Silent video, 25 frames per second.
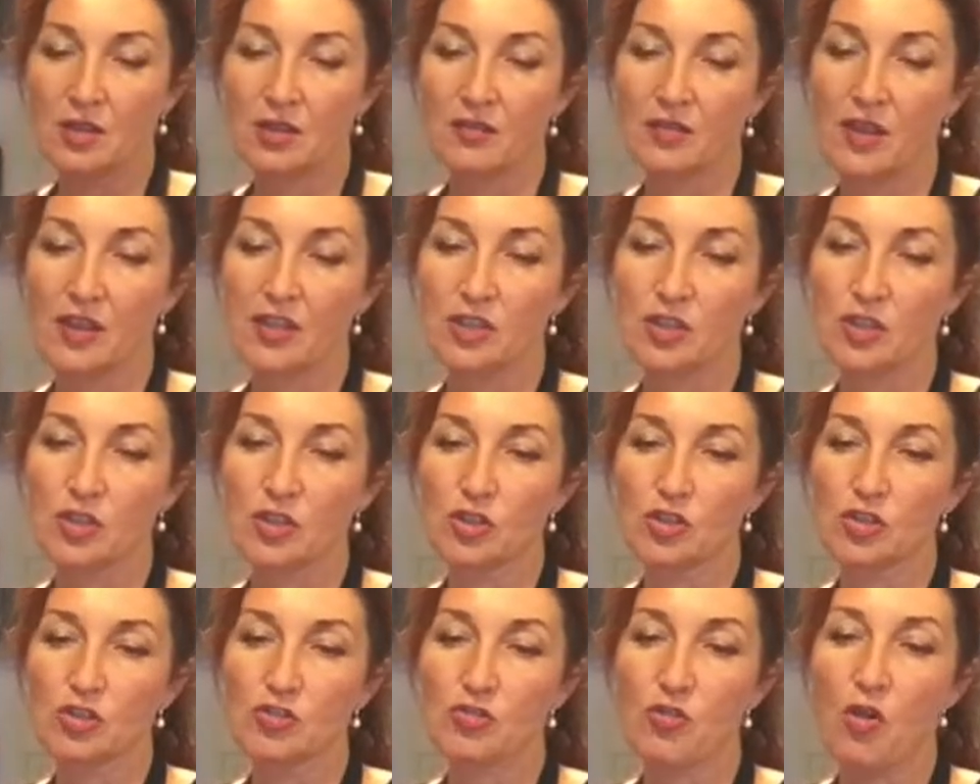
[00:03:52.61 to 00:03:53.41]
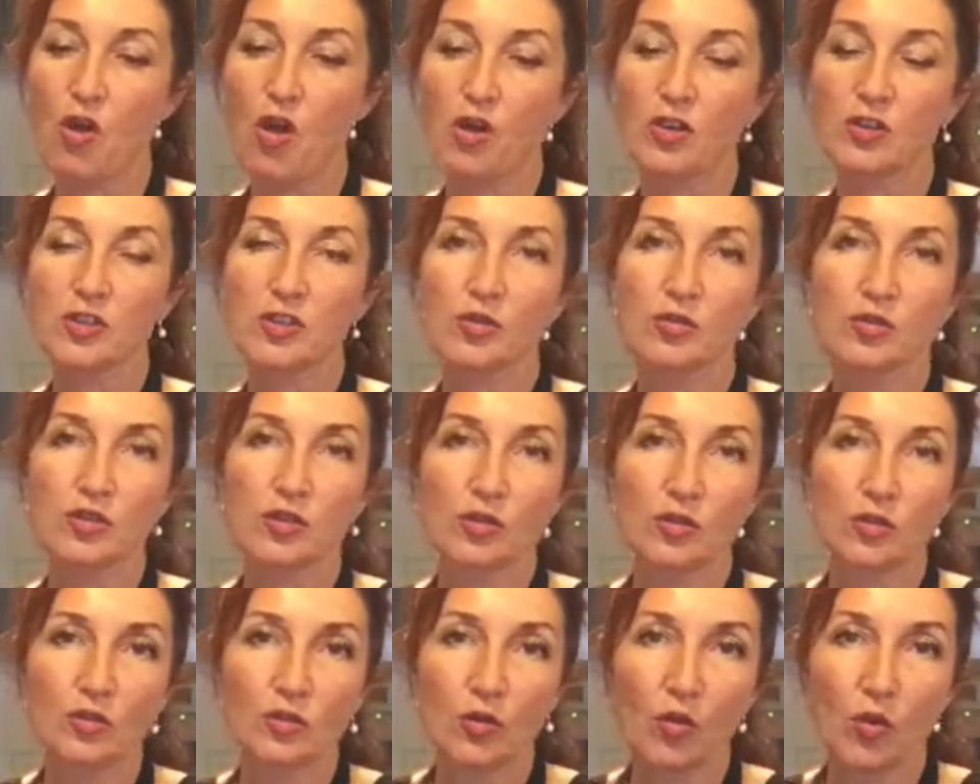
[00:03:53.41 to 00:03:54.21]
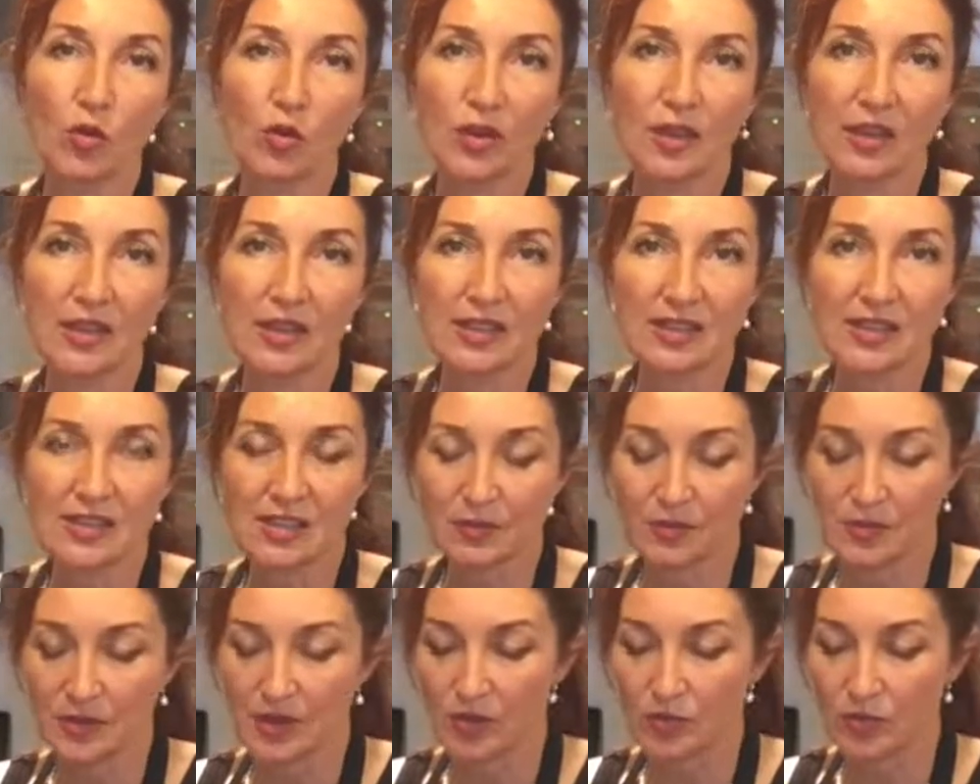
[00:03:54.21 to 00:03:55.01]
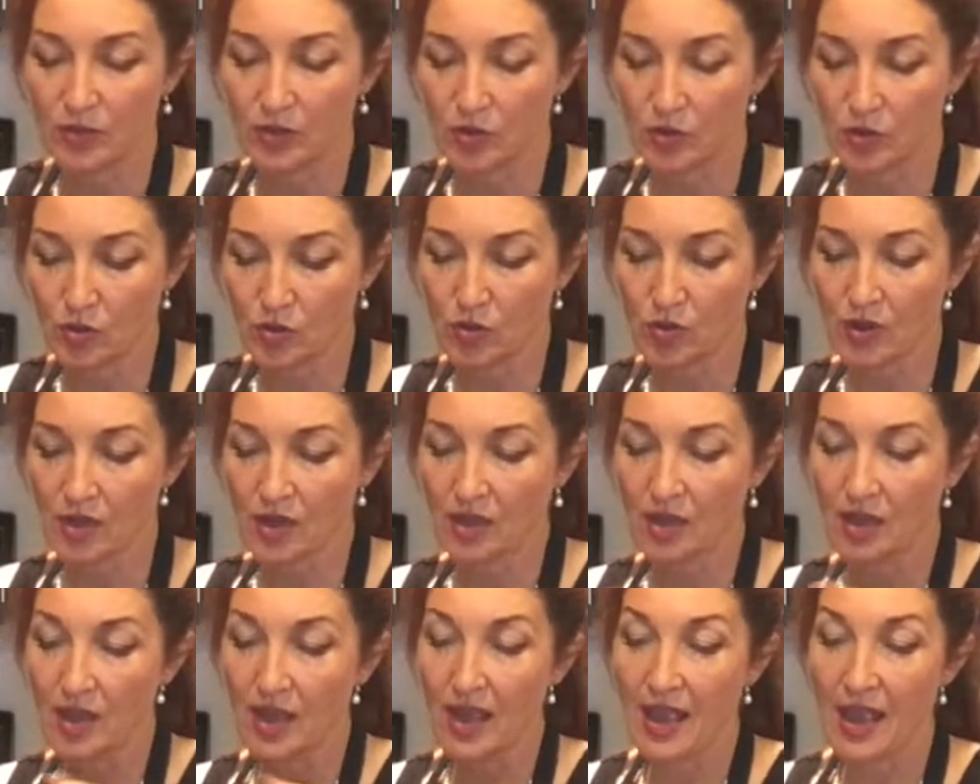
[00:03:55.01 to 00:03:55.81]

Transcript: nice and strong, so it's not all gonna disappear when you're cooking.